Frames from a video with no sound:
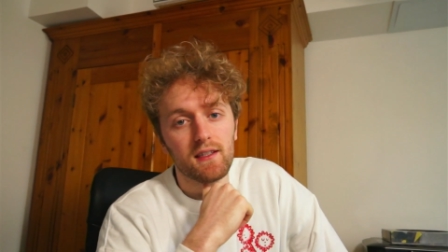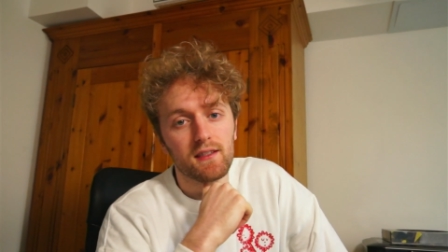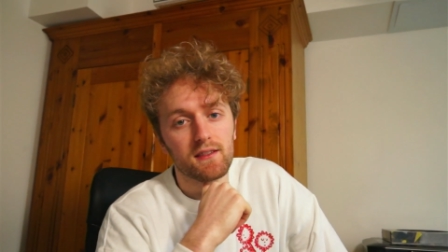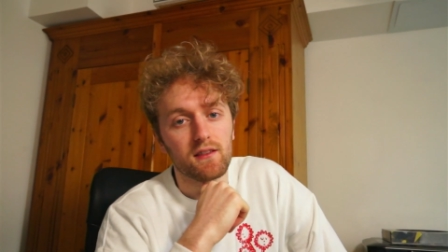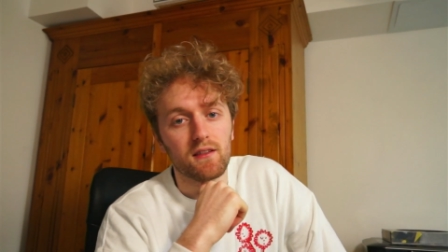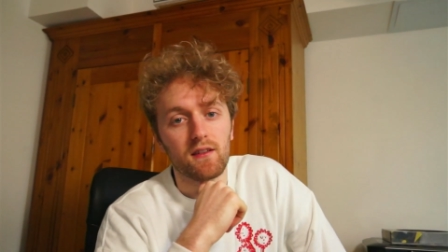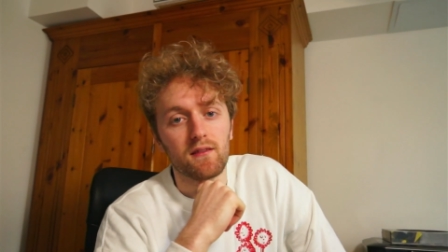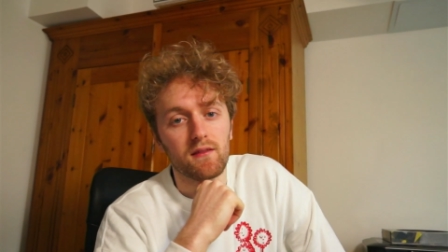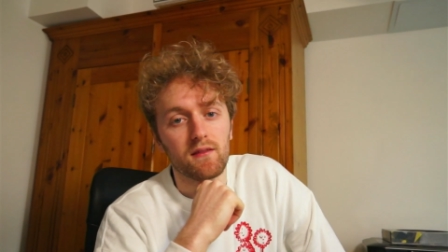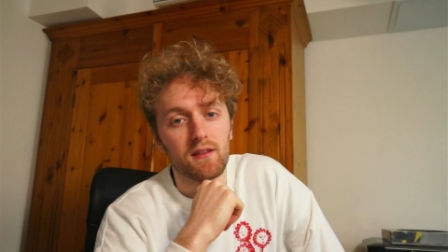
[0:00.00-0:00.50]

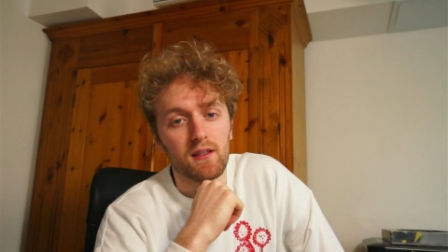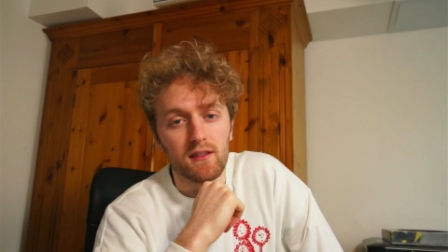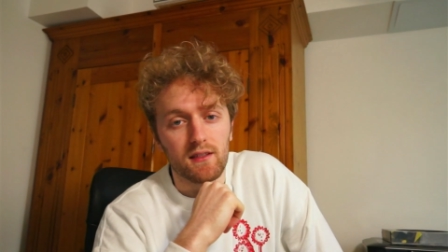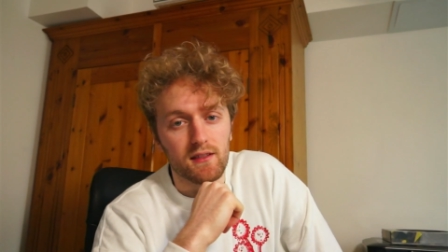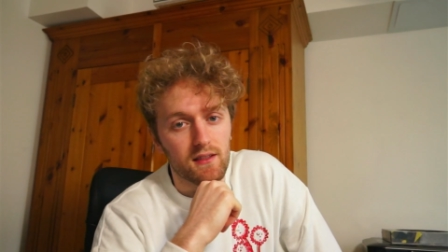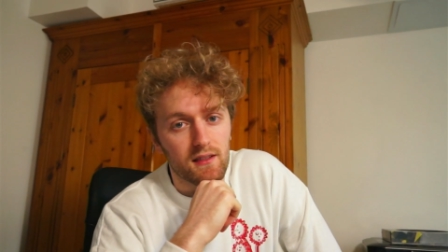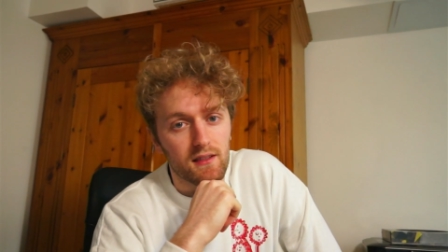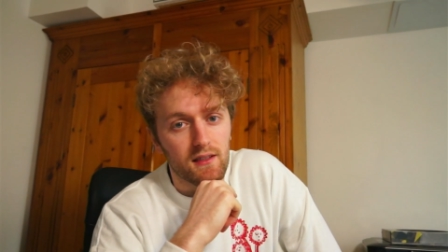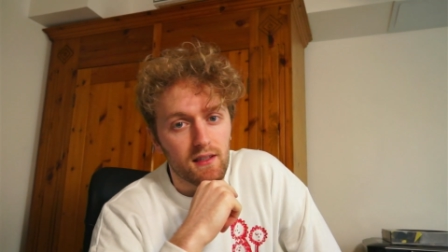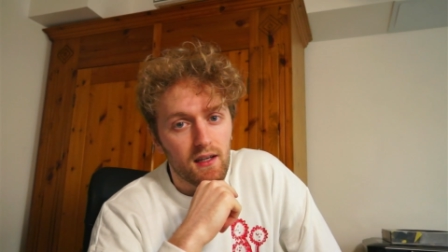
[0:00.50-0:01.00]
So
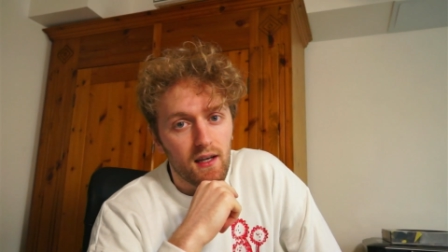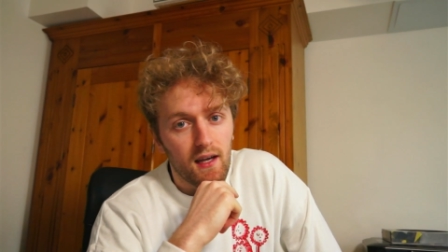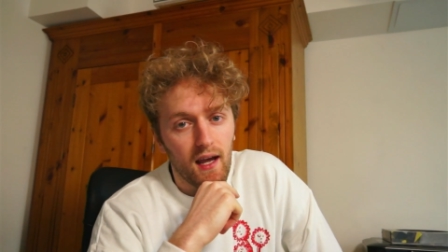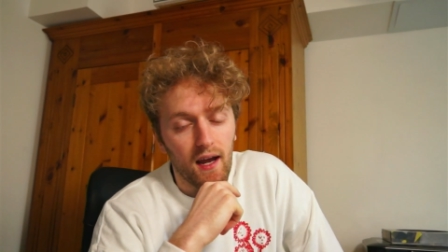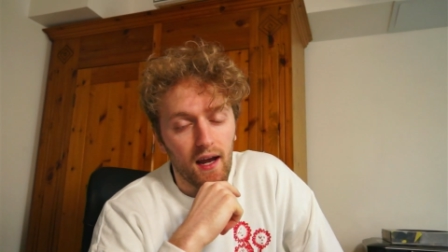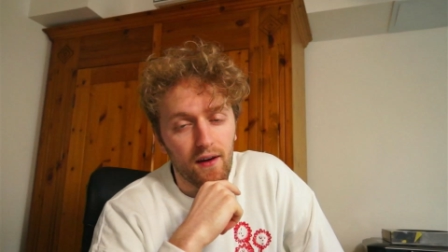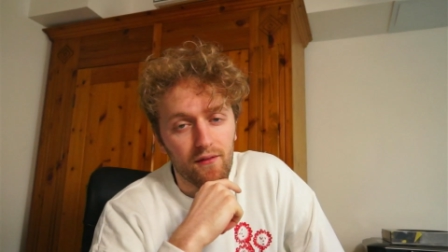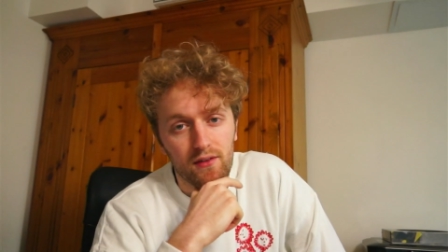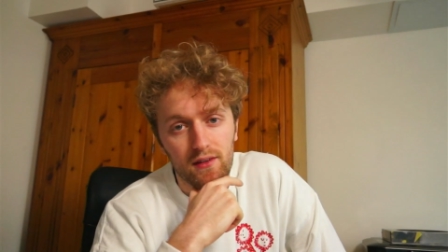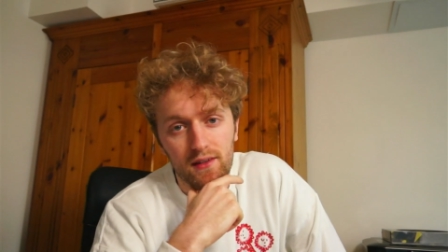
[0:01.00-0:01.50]

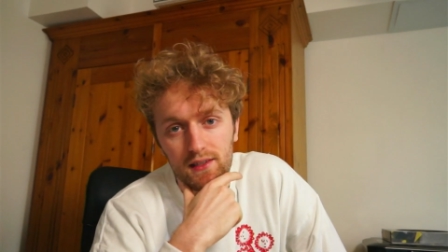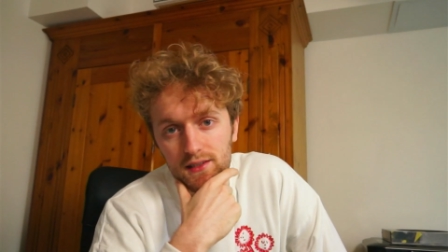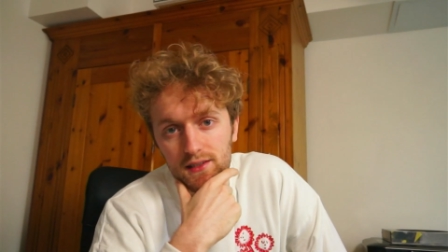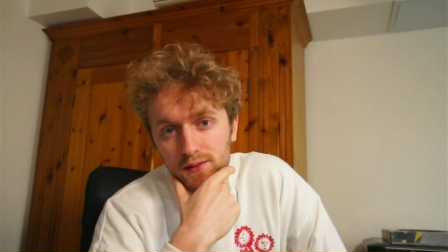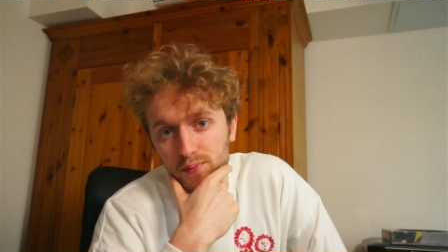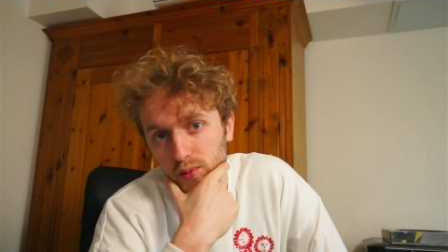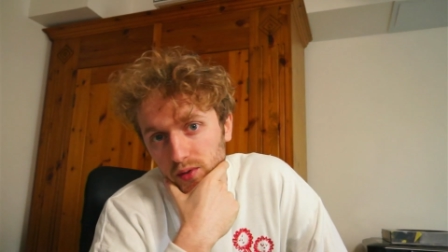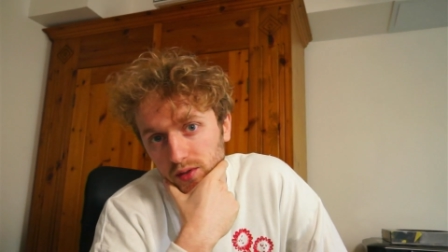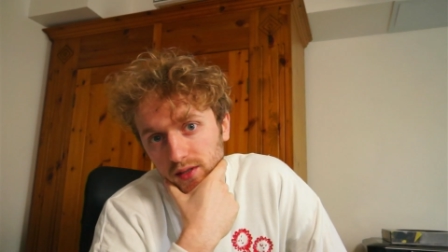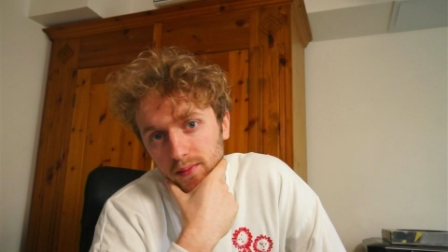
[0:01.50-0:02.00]
everything
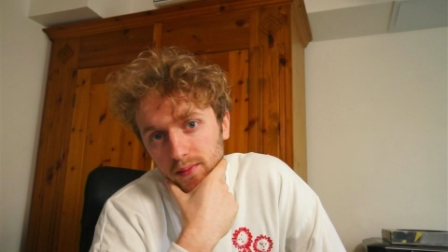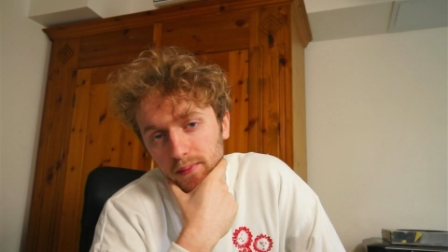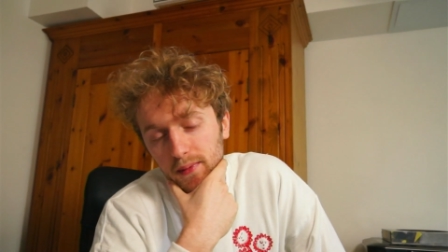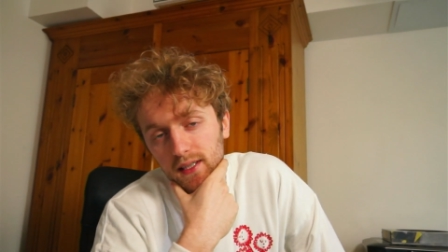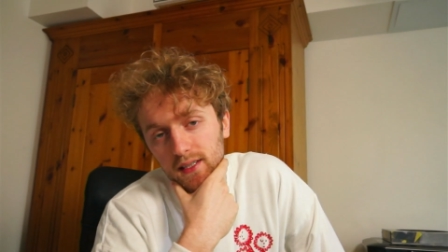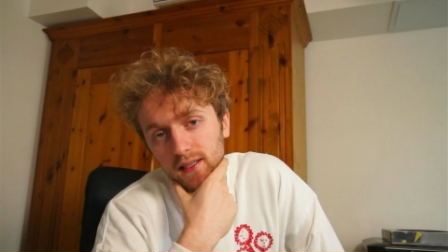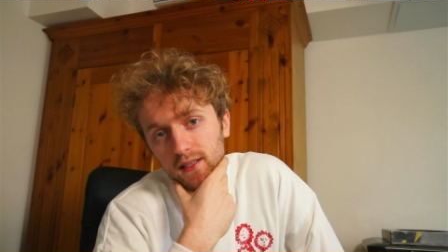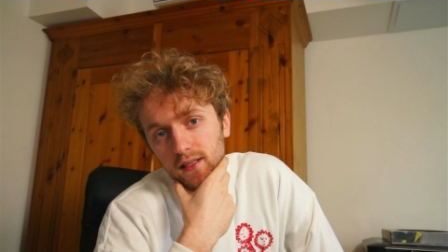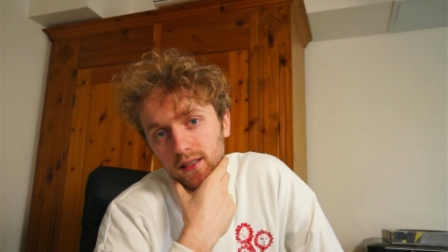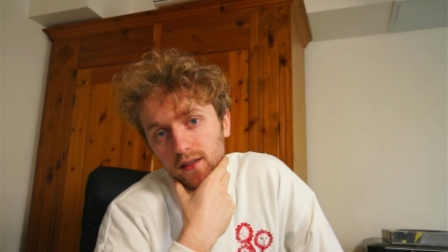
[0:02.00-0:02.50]
spooks me,
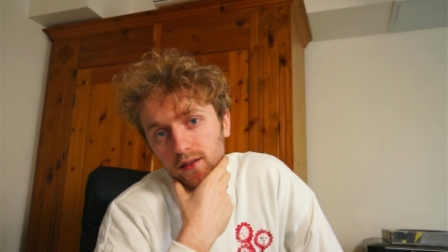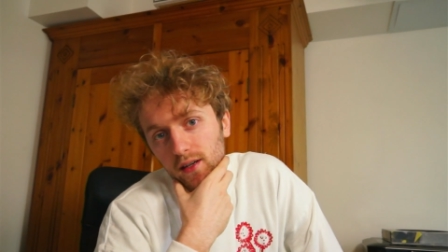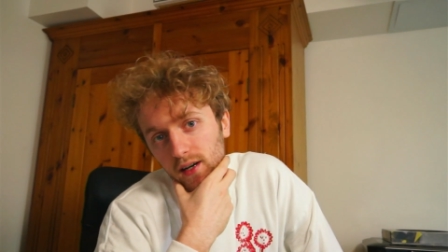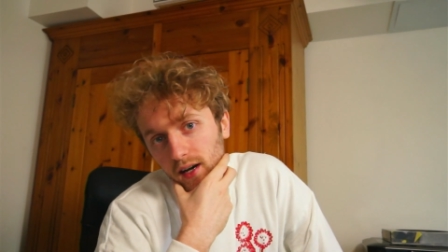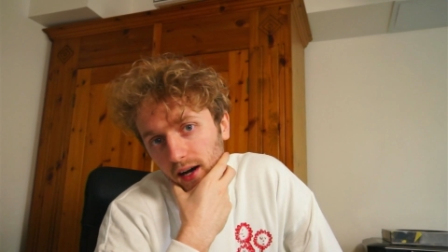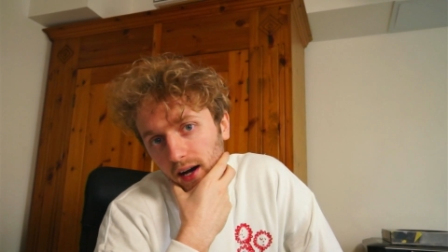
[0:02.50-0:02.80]
so